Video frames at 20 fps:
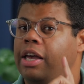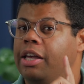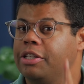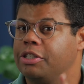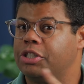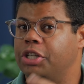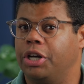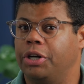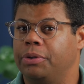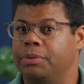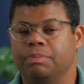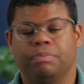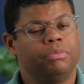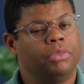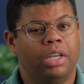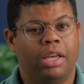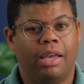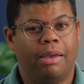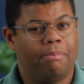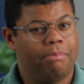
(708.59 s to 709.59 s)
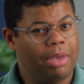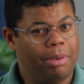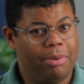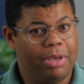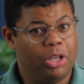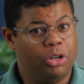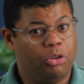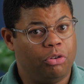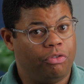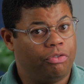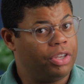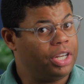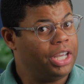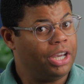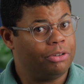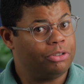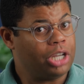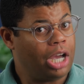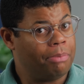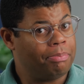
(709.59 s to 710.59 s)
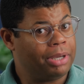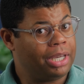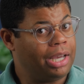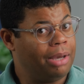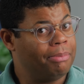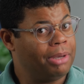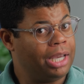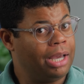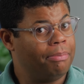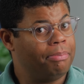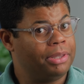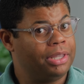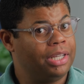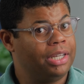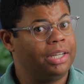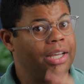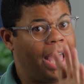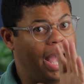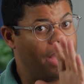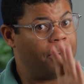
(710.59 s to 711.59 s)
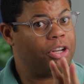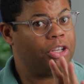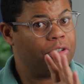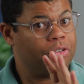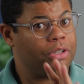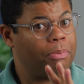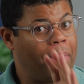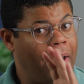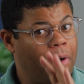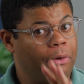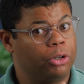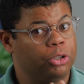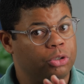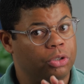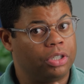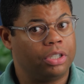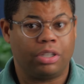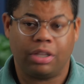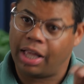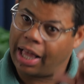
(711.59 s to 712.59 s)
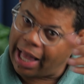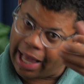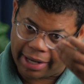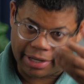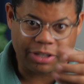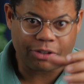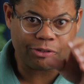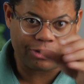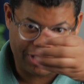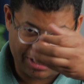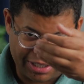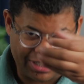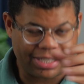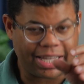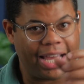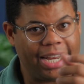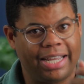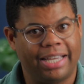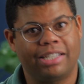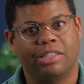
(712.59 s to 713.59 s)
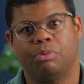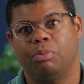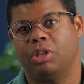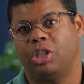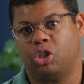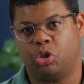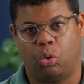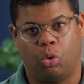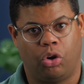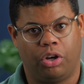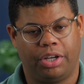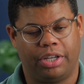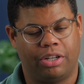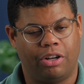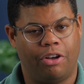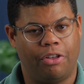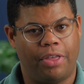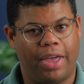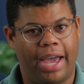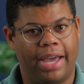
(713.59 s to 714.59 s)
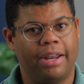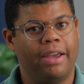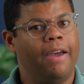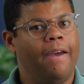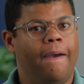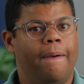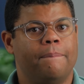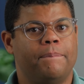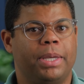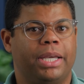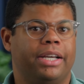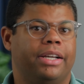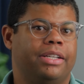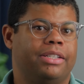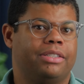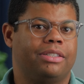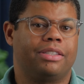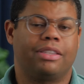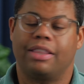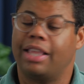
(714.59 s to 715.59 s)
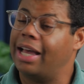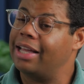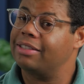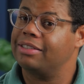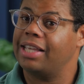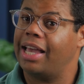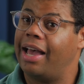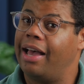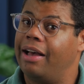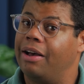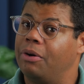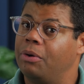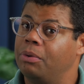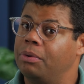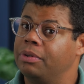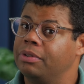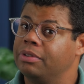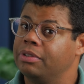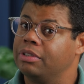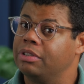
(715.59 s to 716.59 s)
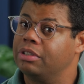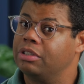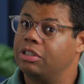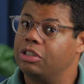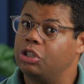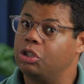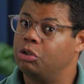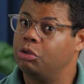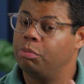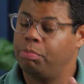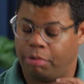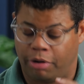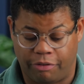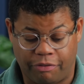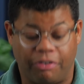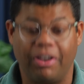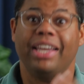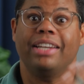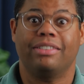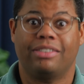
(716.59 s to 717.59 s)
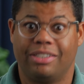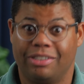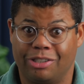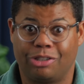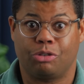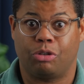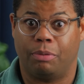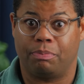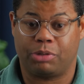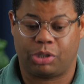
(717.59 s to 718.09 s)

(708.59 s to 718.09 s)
So maybe a new video topic coming up in the how to use a power drill, how to use the settings with the torque and all that, because that's how you prevent strip